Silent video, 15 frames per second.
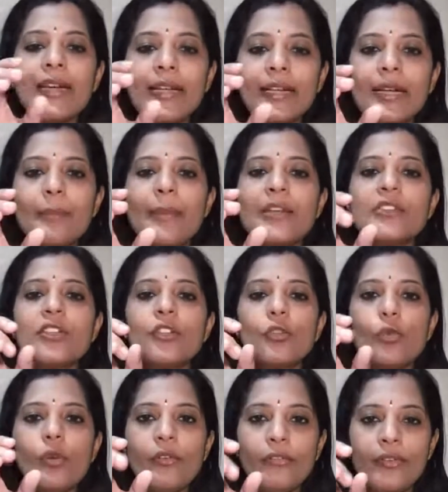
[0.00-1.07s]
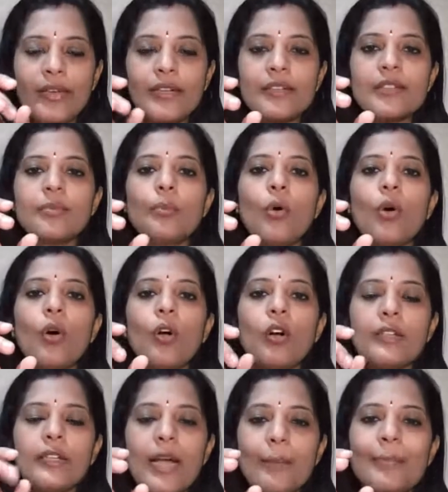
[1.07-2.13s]
And like I mentioned, you will feel a
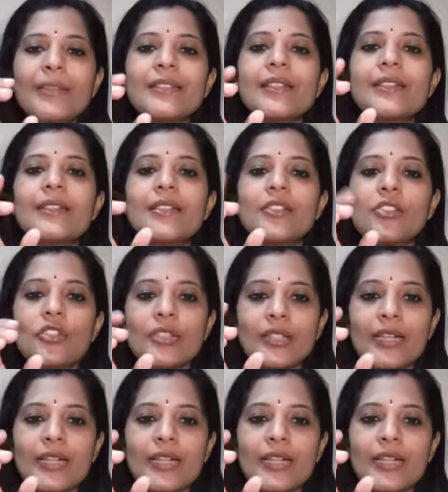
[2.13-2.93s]
small tapping sensation,